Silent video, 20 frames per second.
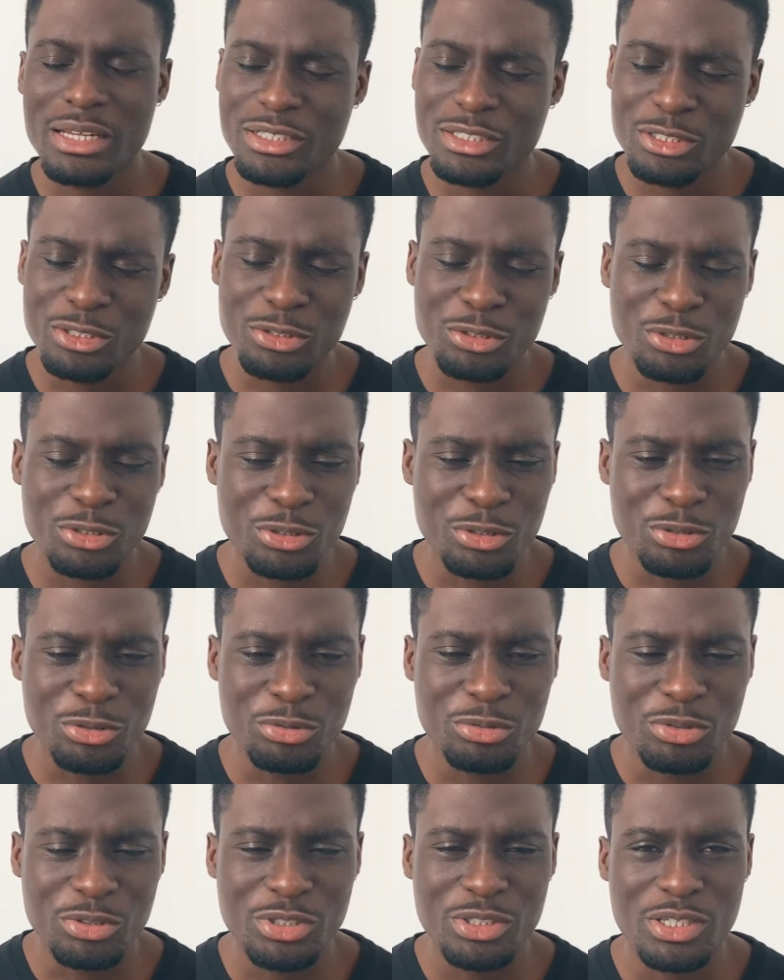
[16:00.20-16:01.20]
sure you
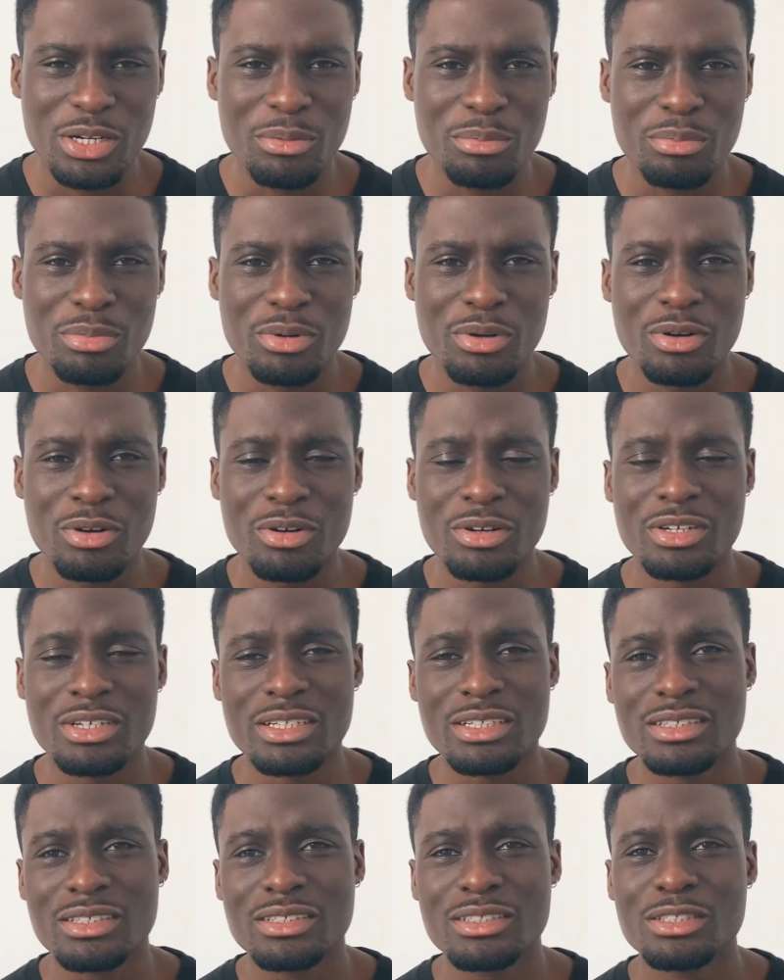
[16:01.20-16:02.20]
jump on
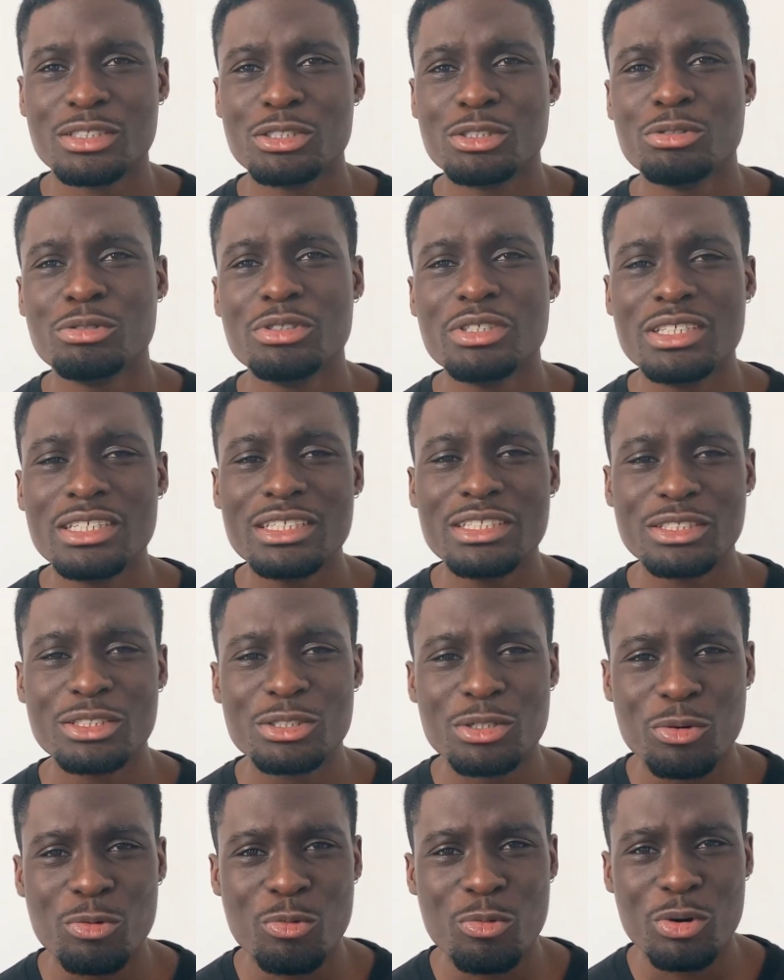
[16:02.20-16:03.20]
it, because you need
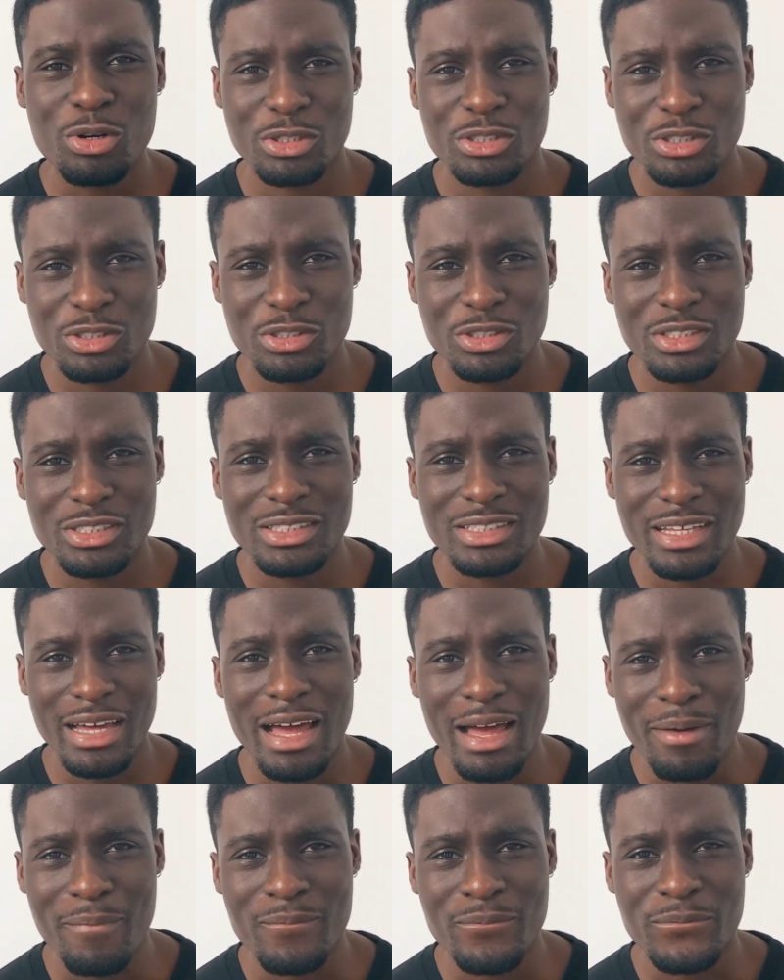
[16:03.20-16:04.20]
to wash your
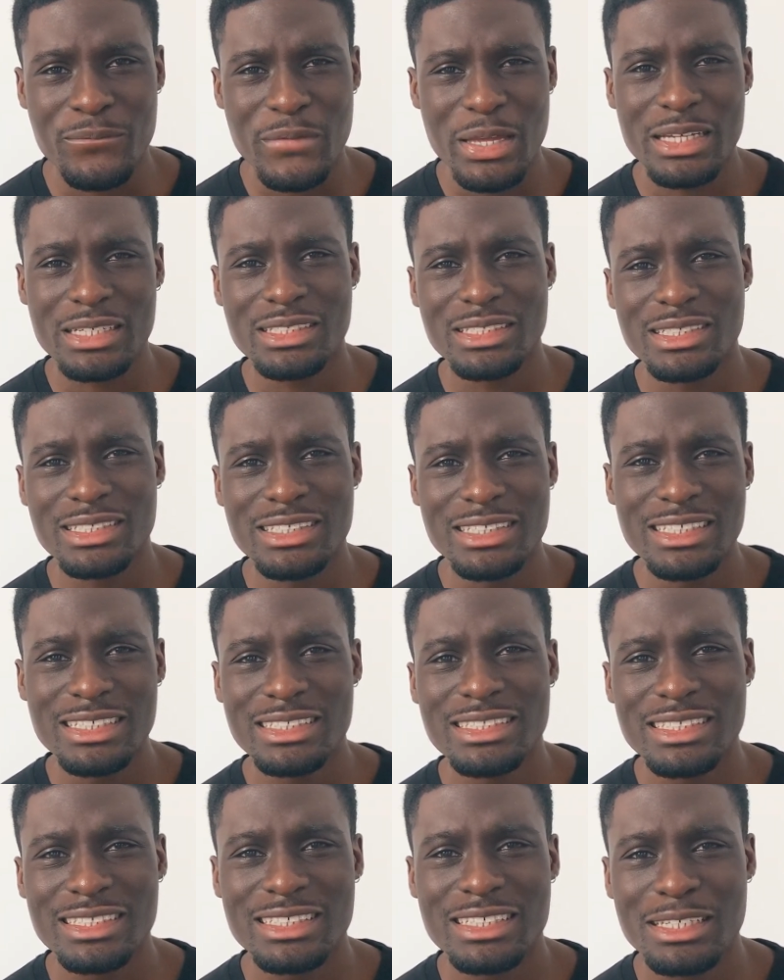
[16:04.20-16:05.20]
damn face. You need
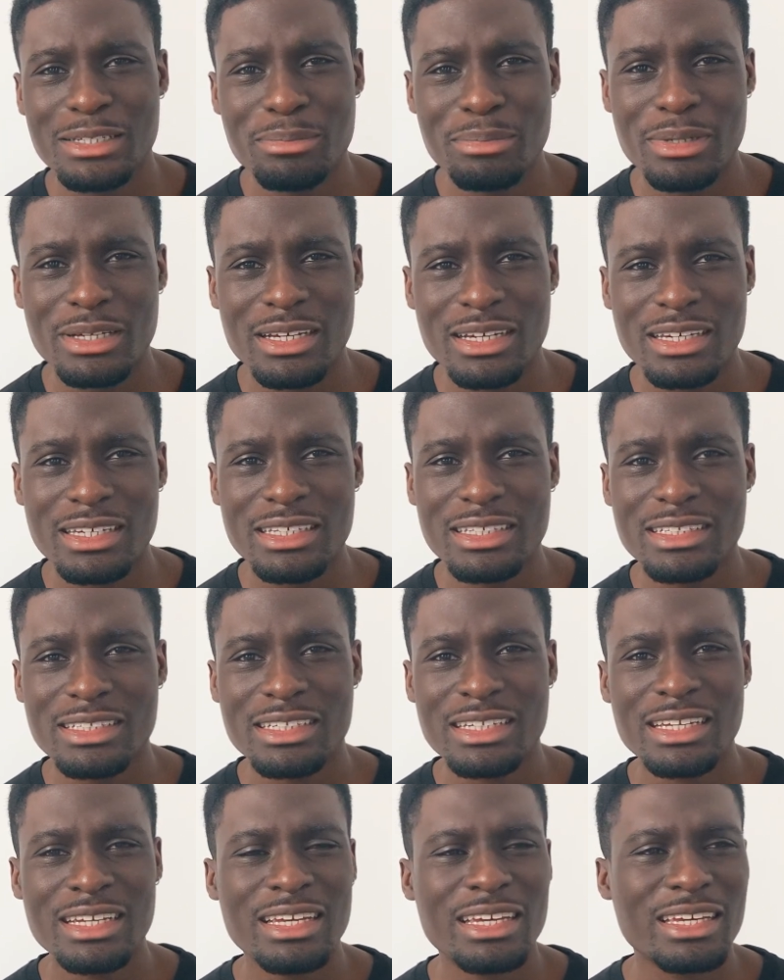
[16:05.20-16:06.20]
to keep it clean.
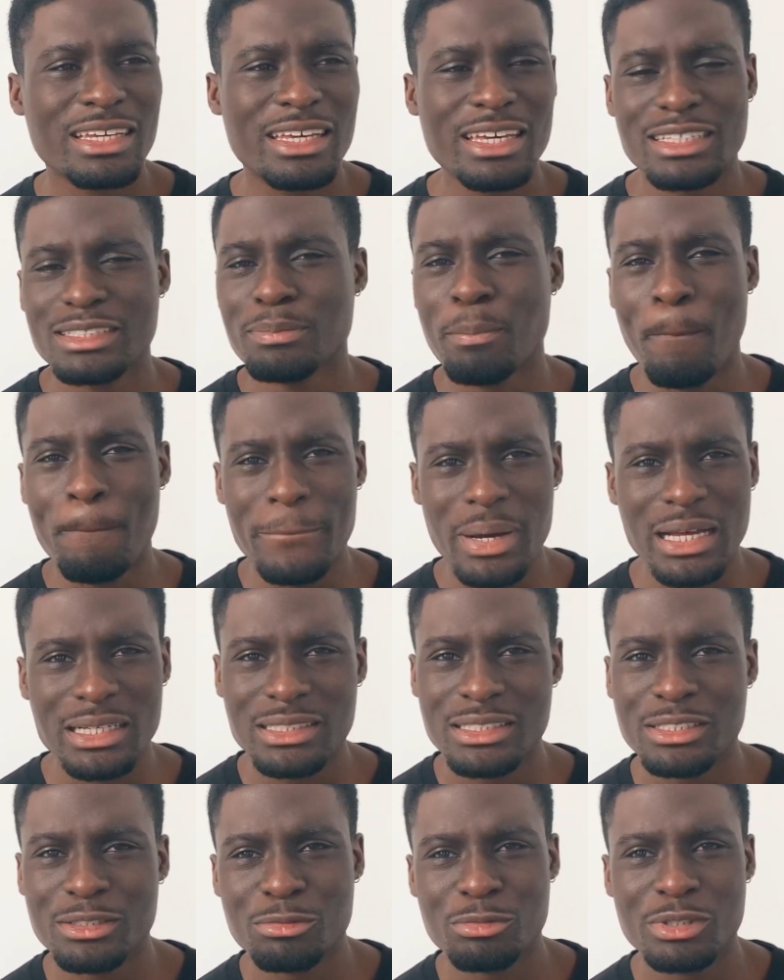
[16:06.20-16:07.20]
It gets
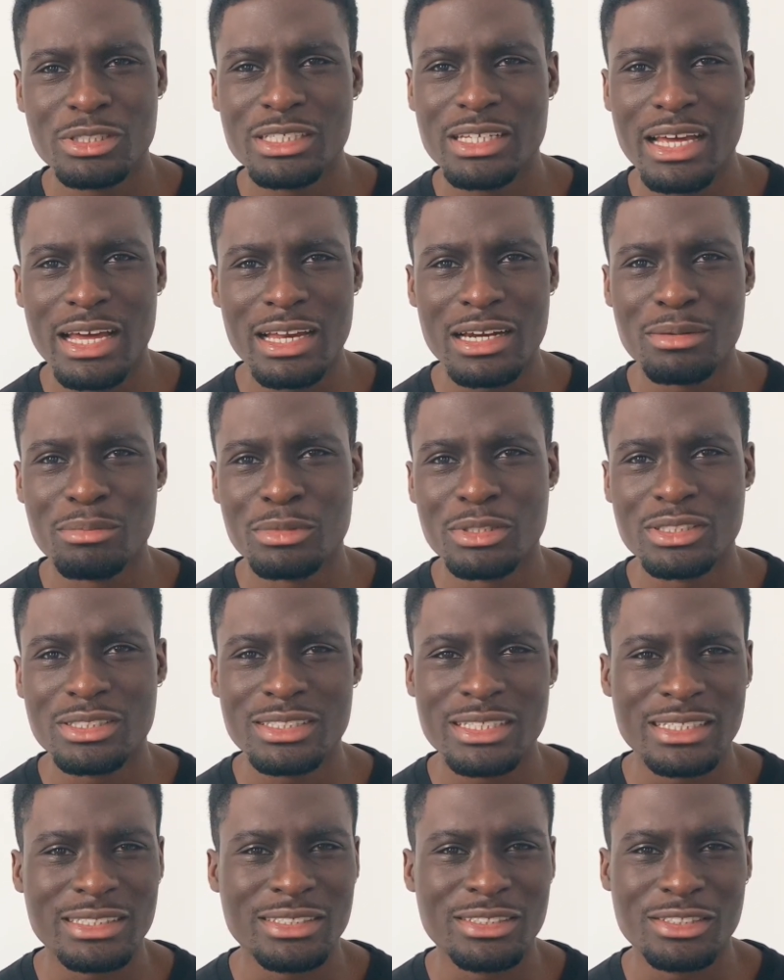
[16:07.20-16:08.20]
battered with the elements.
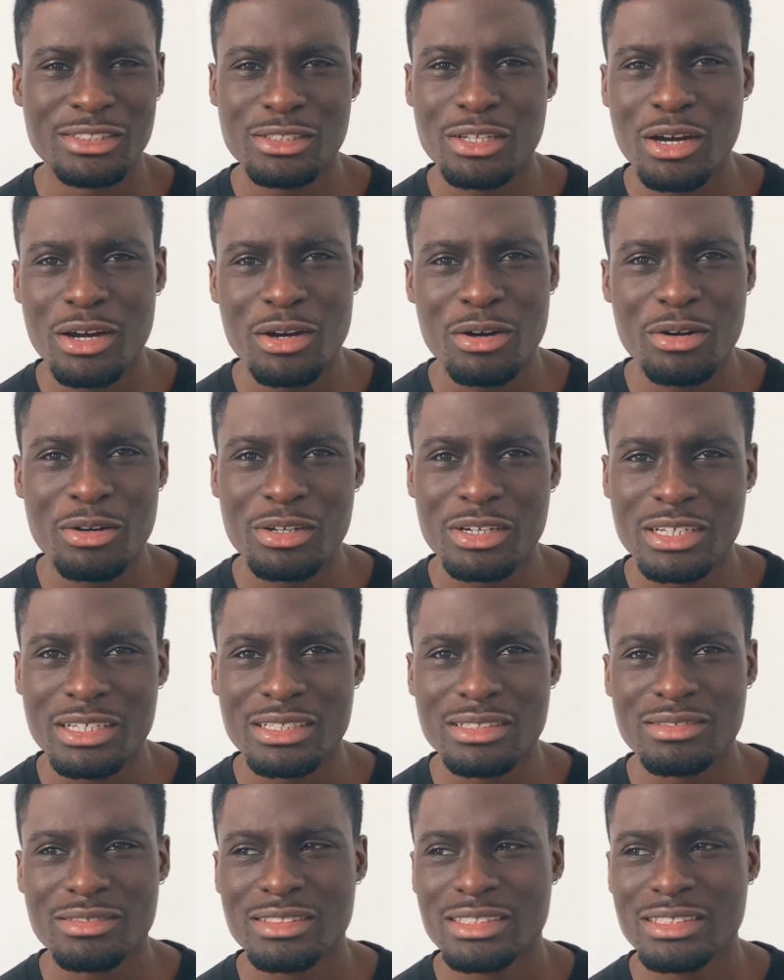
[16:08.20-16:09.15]
There's dirt on it.